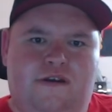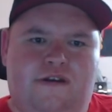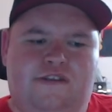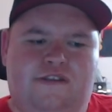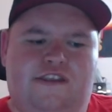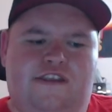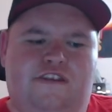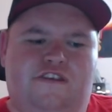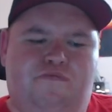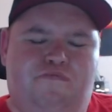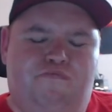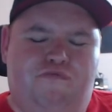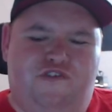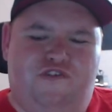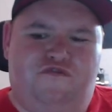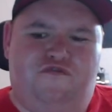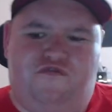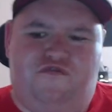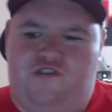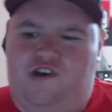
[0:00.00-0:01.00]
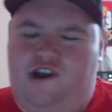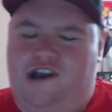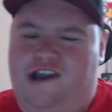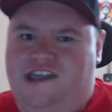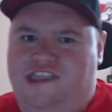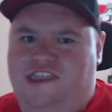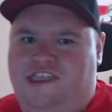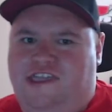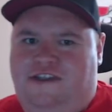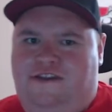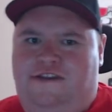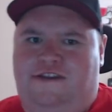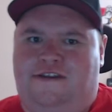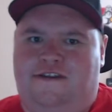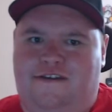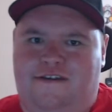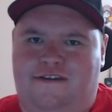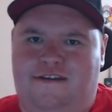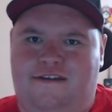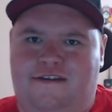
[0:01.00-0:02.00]
that is providing
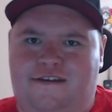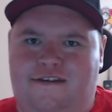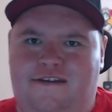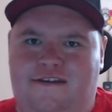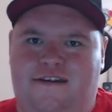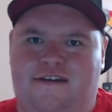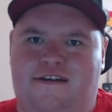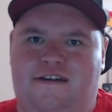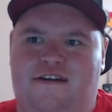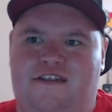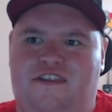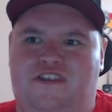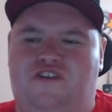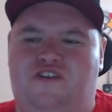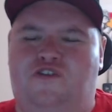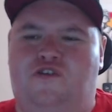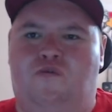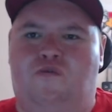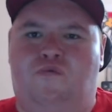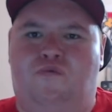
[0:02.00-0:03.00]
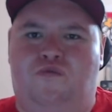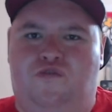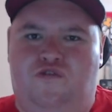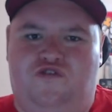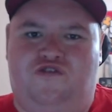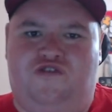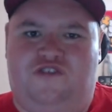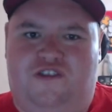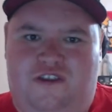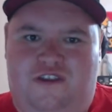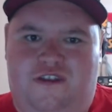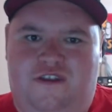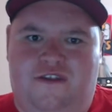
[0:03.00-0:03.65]
the coercion.